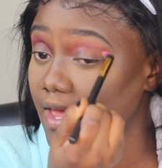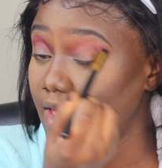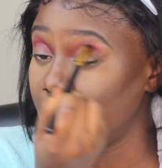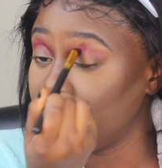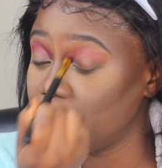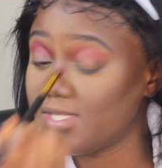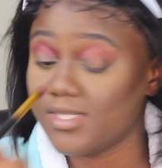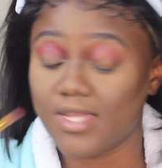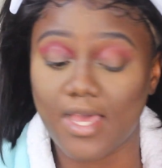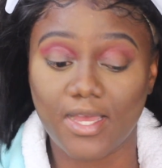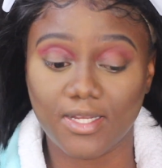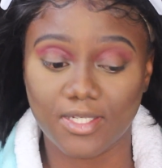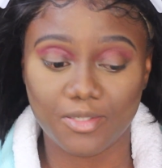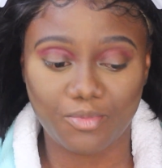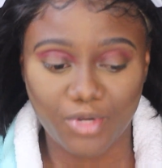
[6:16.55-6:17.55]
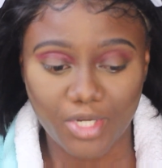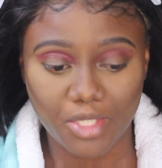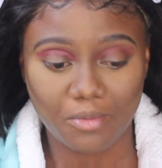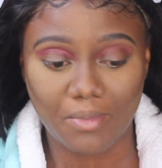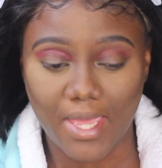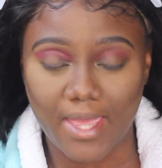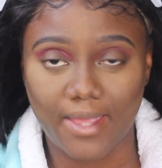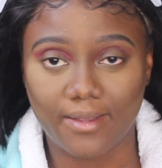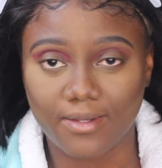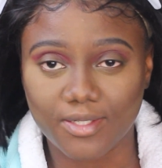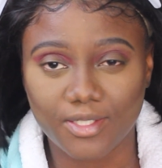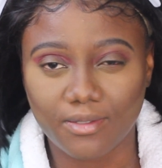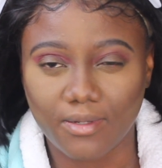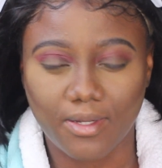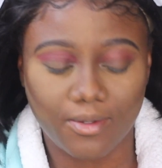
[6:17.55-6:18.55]
And it's not gonna break your bank,
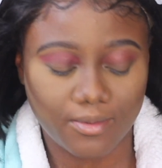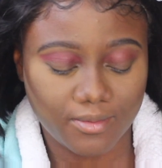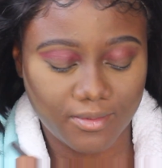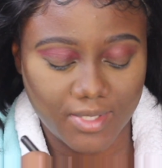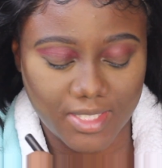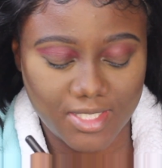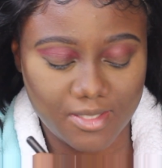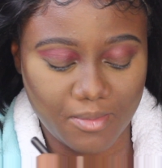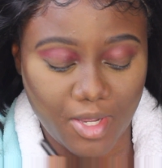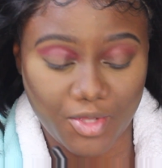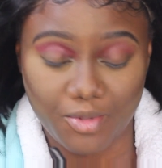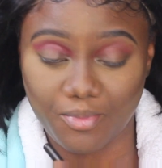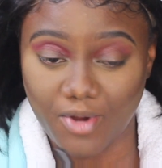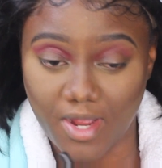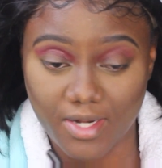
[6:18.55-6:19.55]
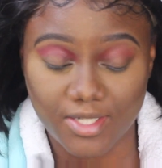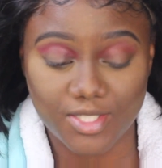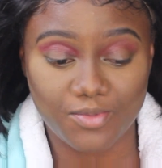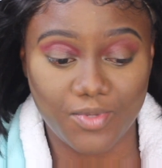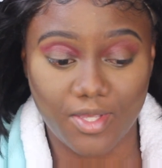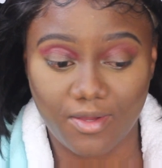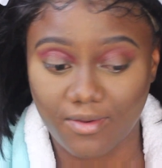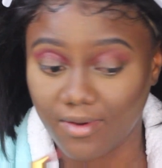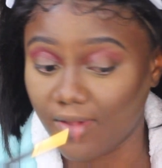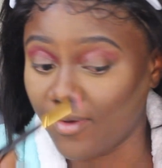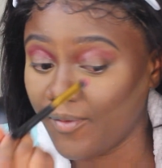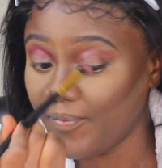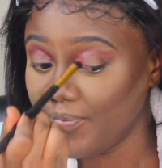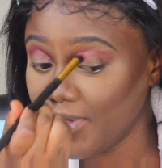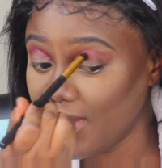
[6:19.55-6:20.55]
you know, like some other products we all know.